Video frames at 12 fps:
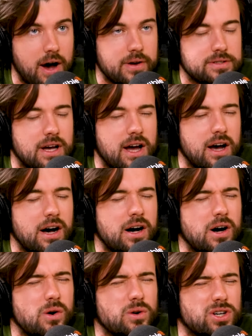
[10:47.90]
I was like,
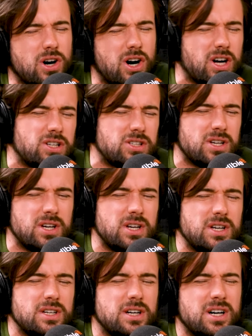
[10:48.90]
oh, God.
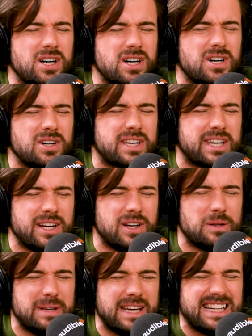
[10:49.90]
Oh,
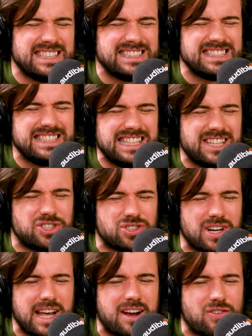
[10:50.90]
kill me.
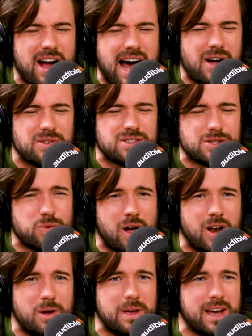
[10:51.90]
Literally ground.
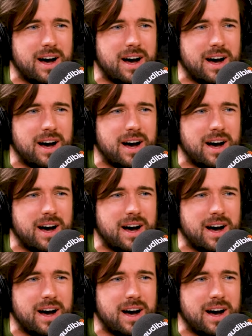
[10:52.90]
Swallow me